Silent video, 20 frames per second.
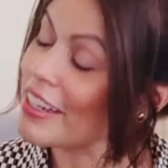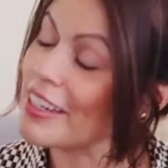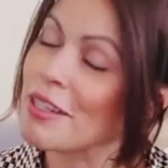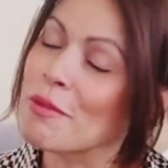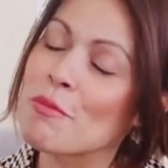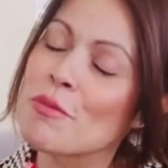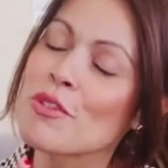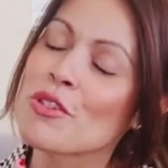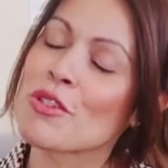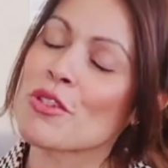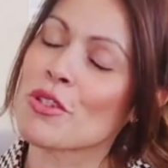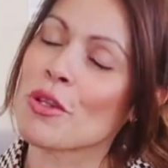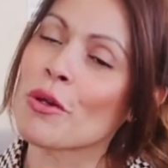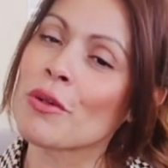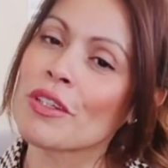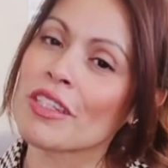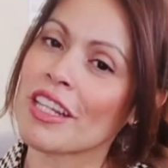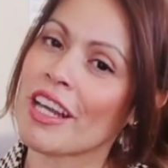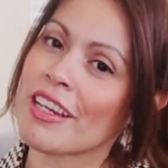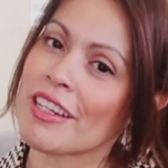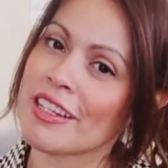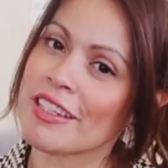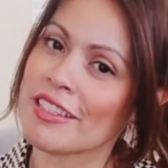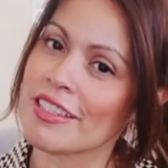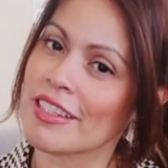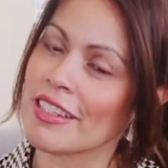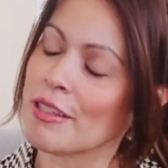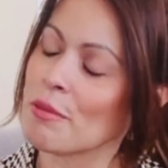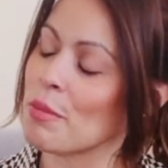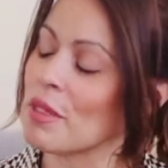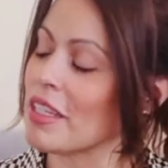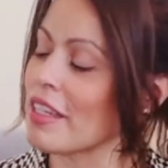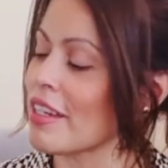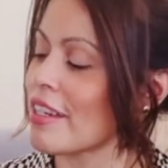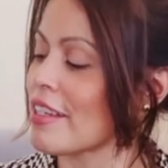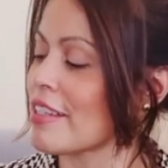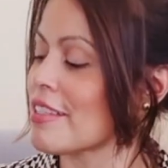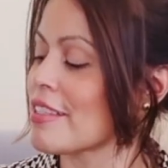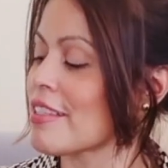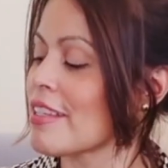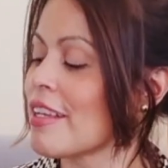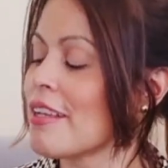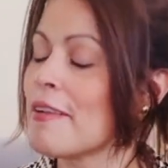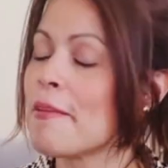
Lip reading: And I'm so glad I did because,